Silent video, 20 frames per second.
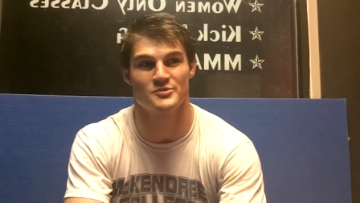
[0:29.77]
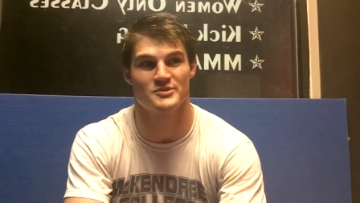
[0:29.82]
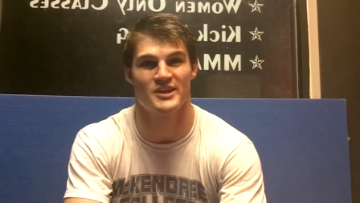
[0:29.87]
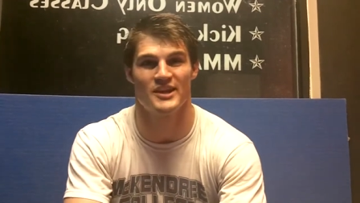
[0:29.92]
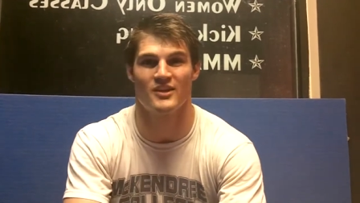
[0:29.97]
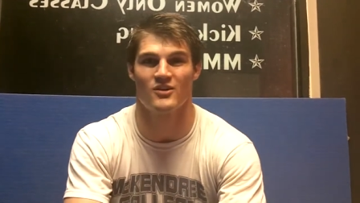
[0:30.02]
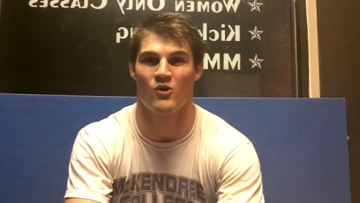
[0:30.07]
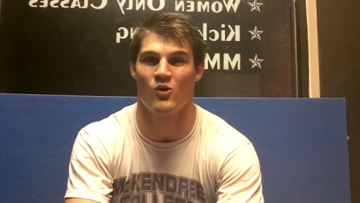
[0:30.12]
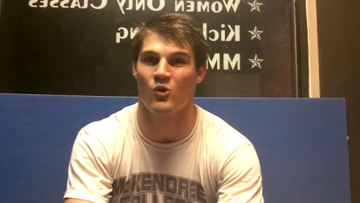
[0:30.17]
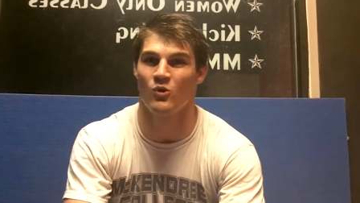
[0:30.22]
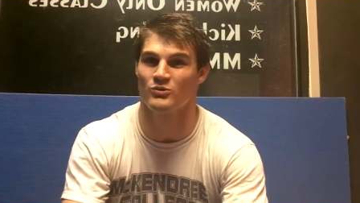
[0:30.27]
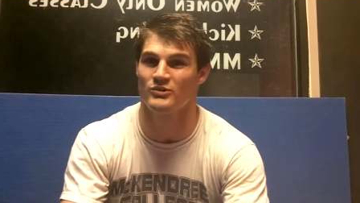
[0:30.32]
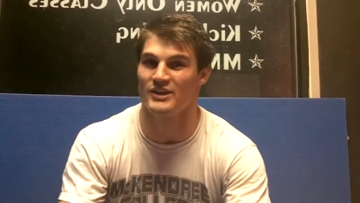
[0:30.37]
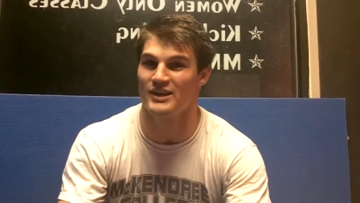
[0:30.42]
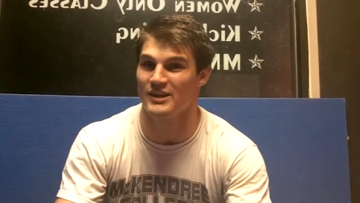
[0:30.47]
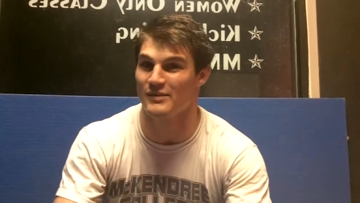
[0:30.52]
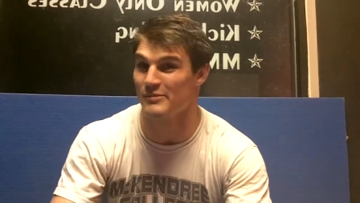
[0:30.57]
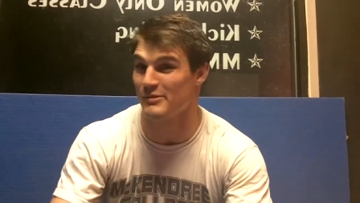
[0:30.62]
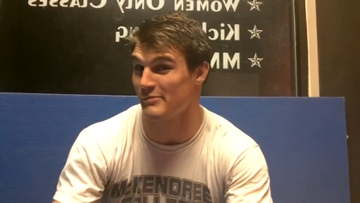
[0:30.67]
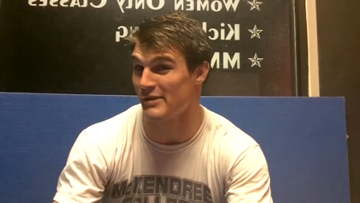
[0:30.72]
we take a whole
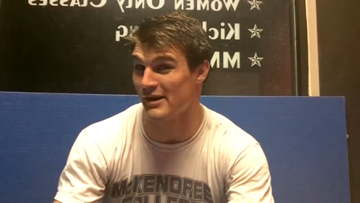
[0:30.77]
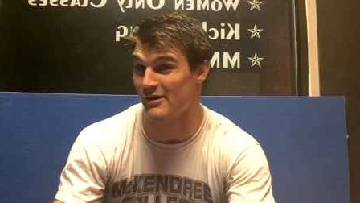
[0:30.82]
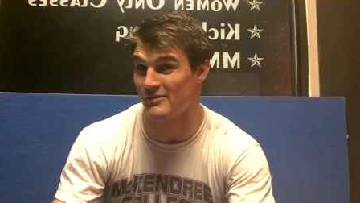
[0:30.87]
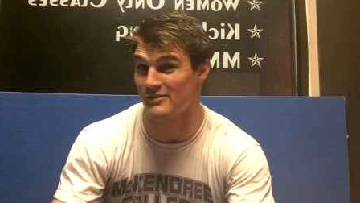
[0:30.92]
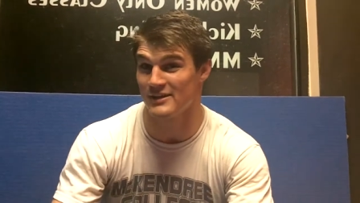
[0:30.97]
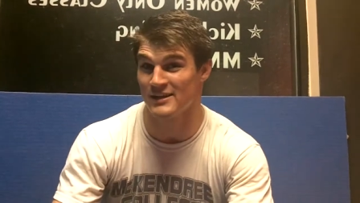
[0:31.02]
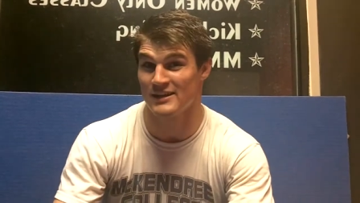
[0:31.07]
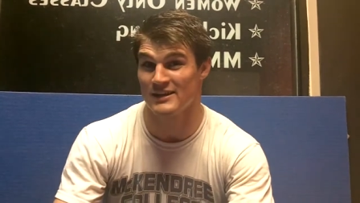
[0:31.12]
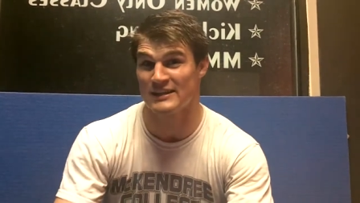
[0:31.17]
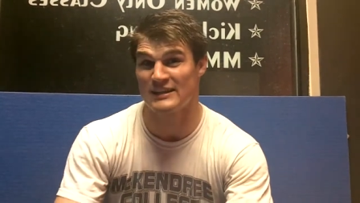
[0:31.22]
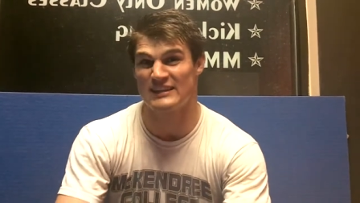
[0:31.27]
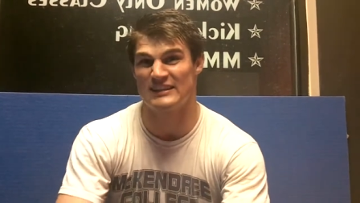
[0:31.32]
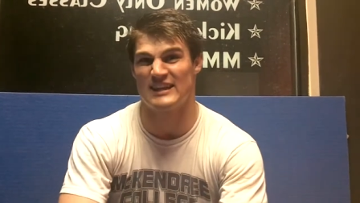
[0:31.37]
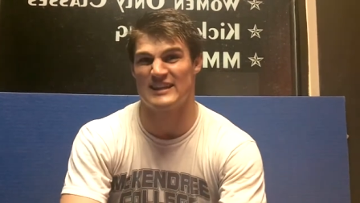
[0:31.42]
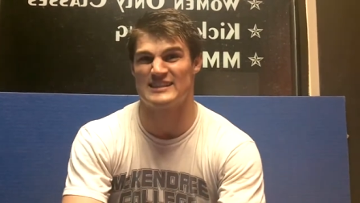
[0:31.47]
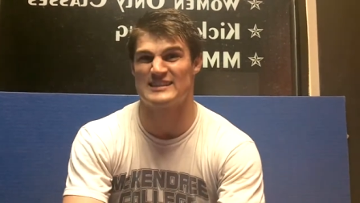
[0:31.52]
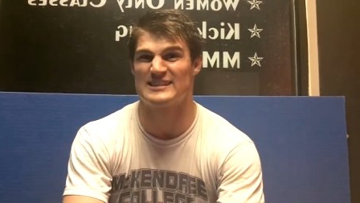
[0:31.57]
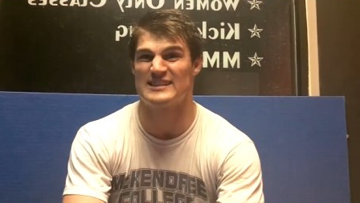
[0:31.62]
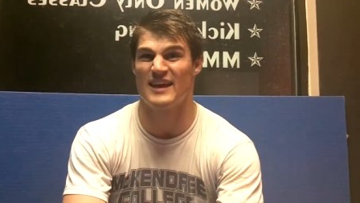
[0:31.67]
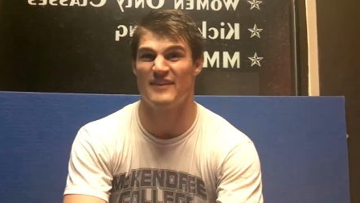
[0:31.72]
team about
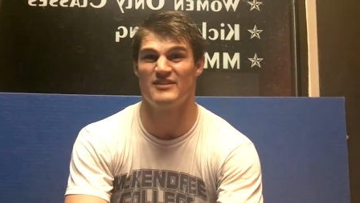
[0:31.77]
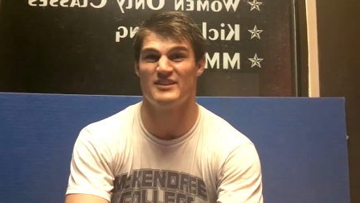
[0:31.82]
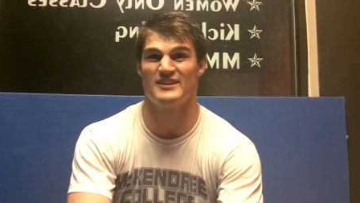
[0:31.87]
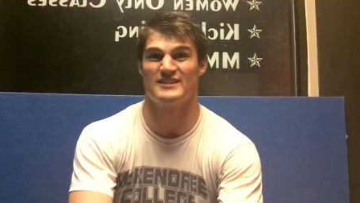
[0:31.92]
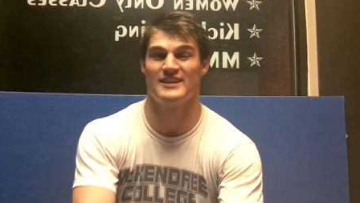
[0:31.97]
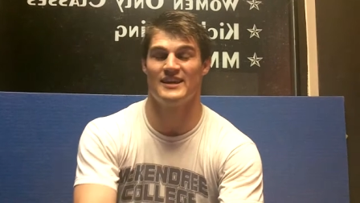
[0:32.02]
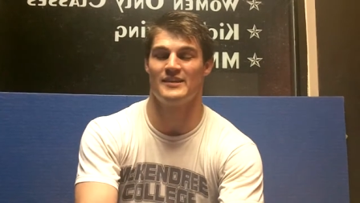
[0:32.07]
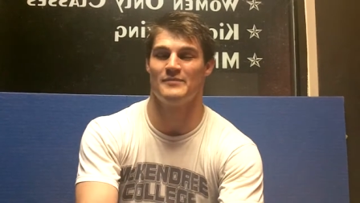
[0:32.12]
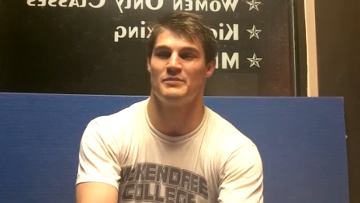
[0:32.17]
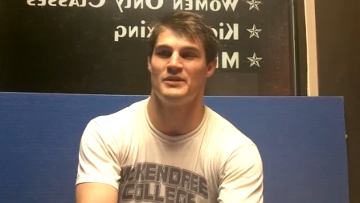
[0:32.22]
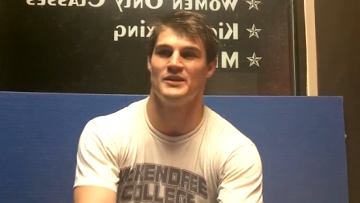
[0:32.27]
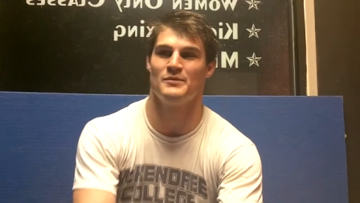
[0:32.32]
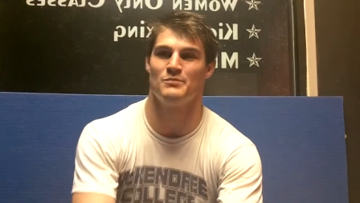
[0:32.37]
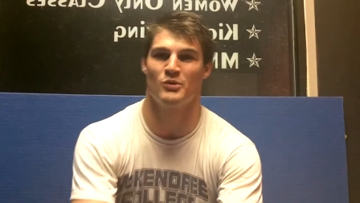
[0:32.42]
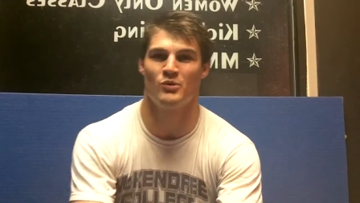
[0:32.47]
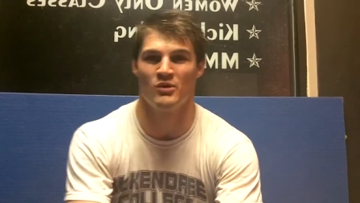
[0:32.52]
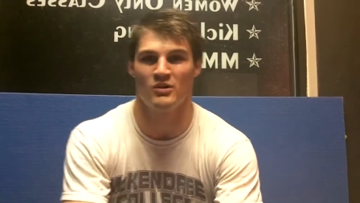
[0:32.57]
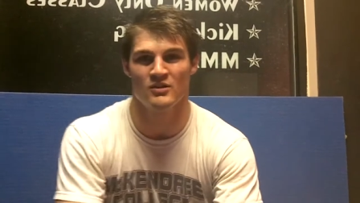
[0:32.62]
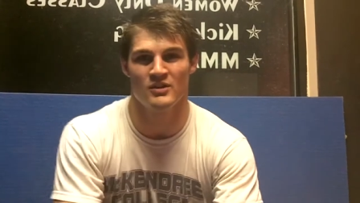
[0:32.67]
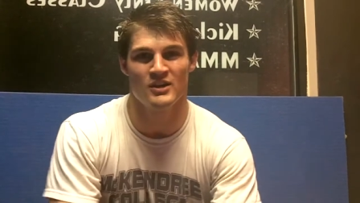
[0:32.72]
like seven to ten
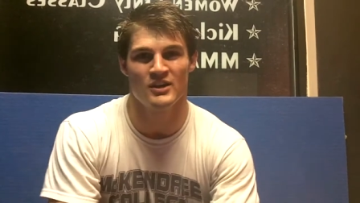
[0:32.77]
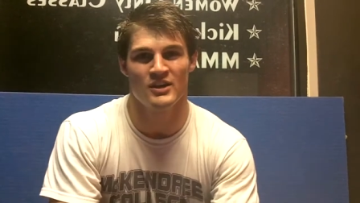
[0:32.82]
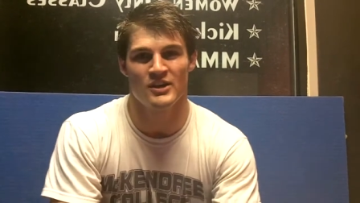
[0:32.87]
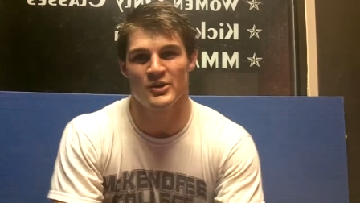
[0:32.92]
people.